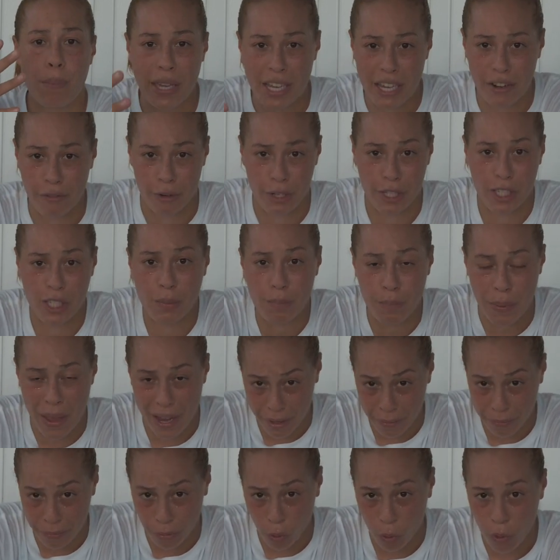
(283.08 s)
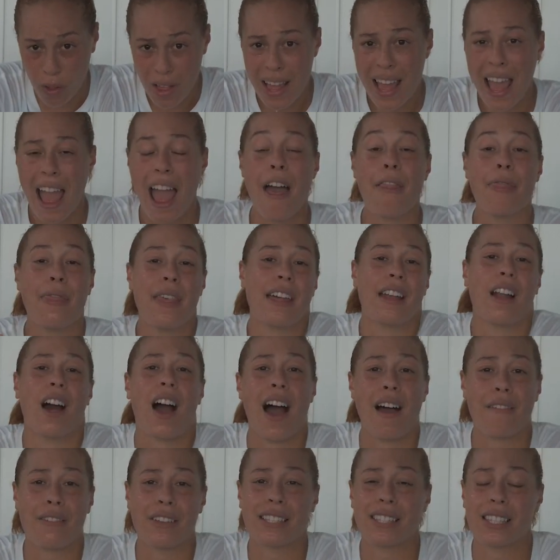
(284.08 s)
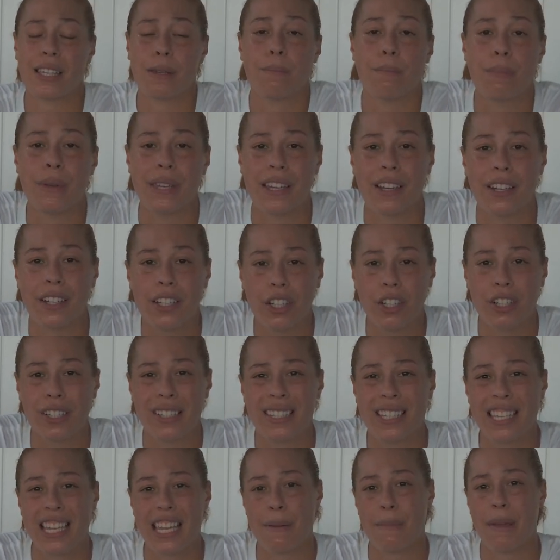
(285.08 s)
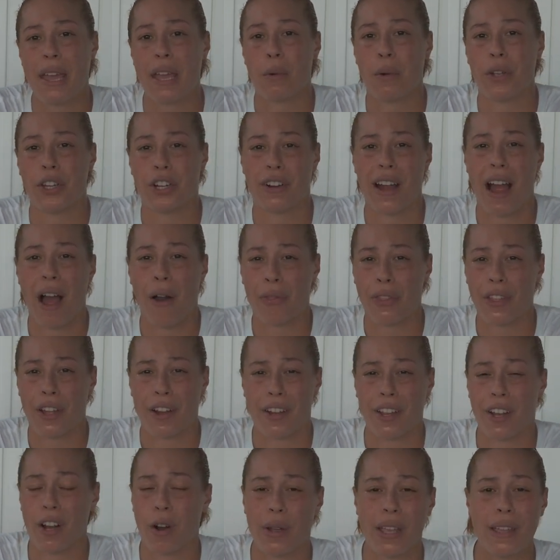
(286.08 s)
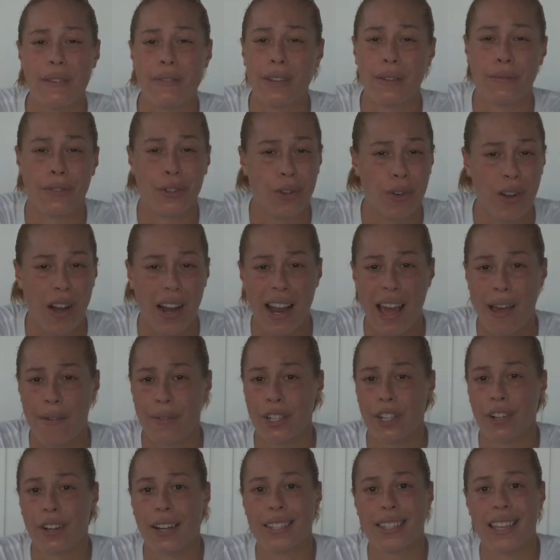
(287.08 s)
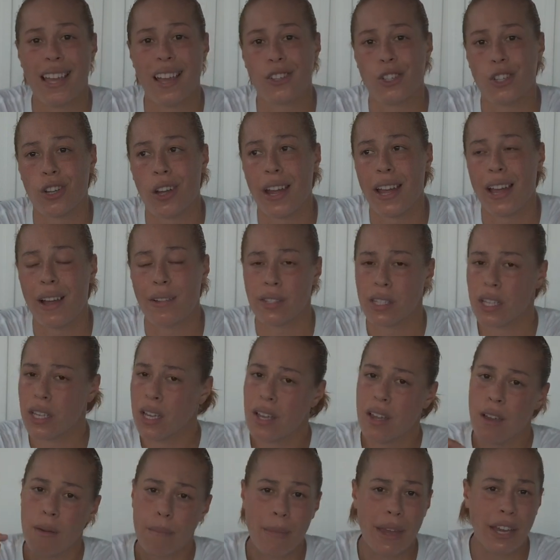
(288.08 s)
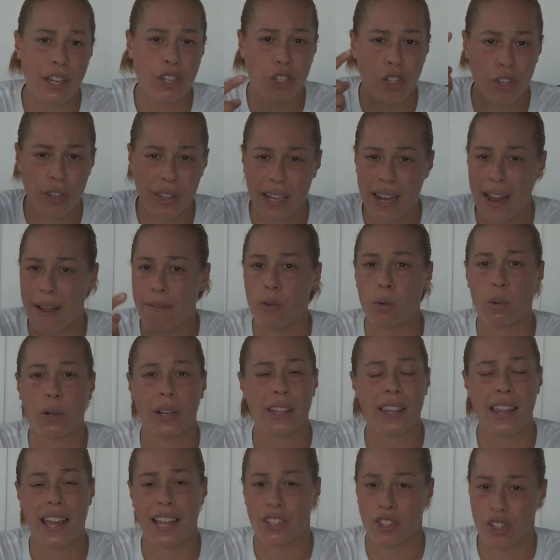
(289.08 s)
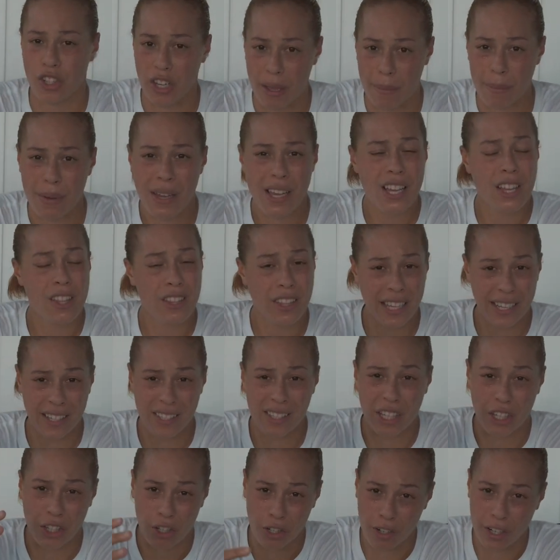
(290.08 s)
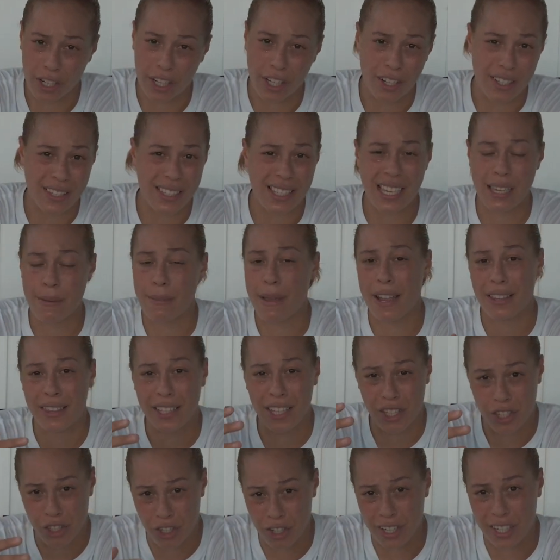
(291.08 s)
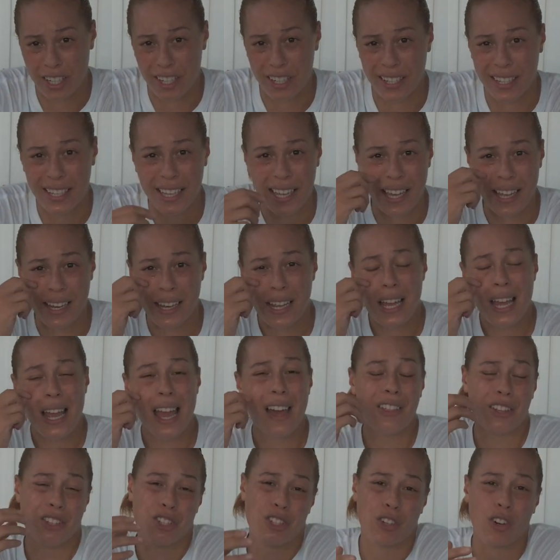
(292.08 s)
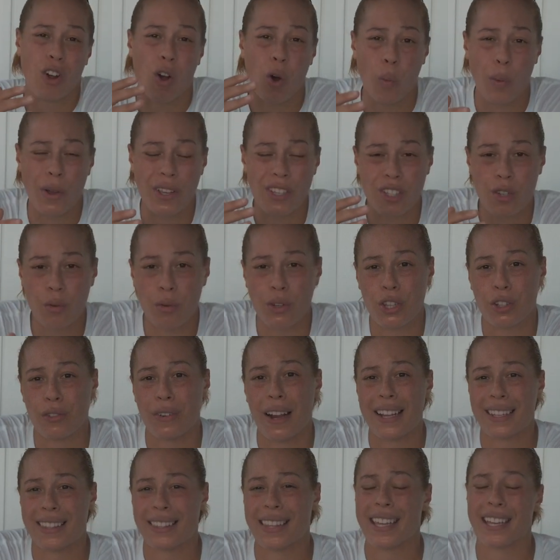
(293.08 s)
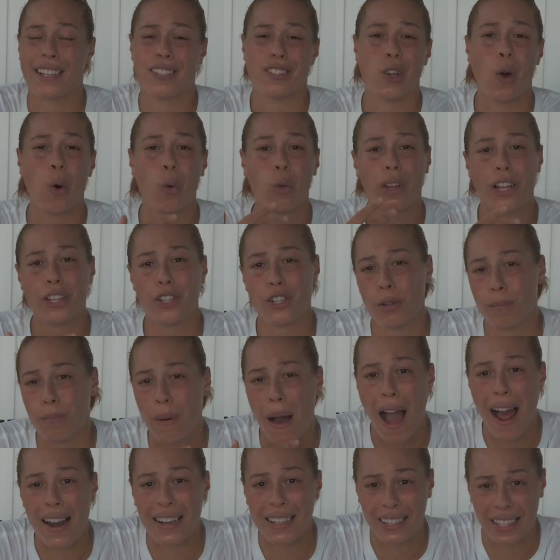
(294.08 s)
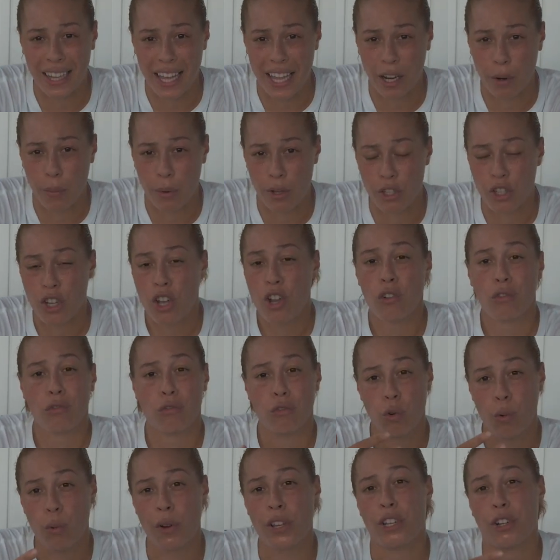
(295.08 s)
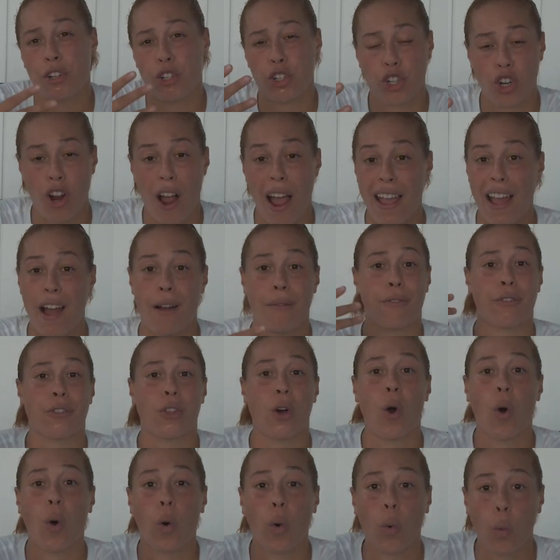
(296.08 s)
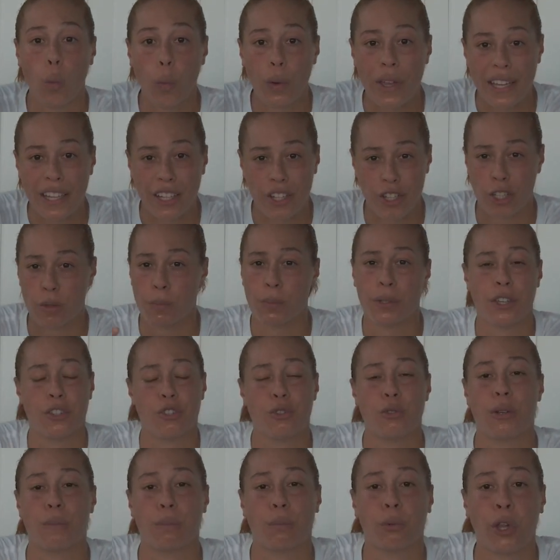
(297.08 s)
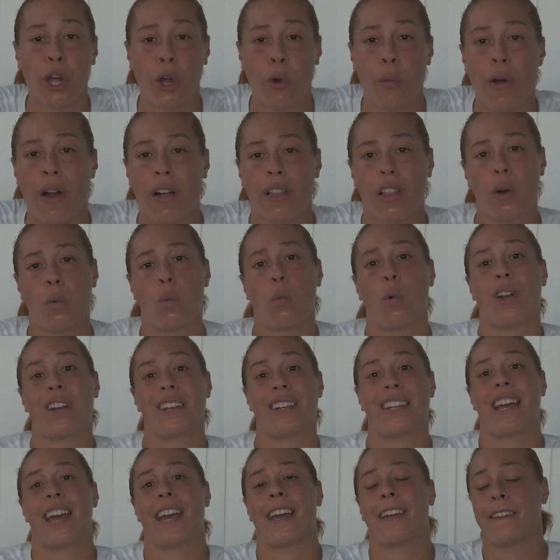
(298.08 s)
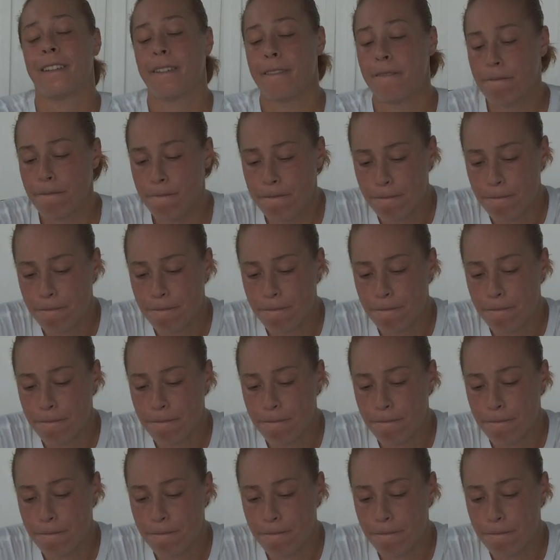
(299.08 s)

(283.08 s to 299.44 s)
Be respectful, and then obviously be a good teammate when you're out there. You know, even if you're not having a great day at tryouts, make sure that everyone in that gym thinks that you're a good teammate, thinks you're a good kid, and that you're always doing the right thing. Don't let your body language ruin your tryout for the whole week just because you didn't play well on one day.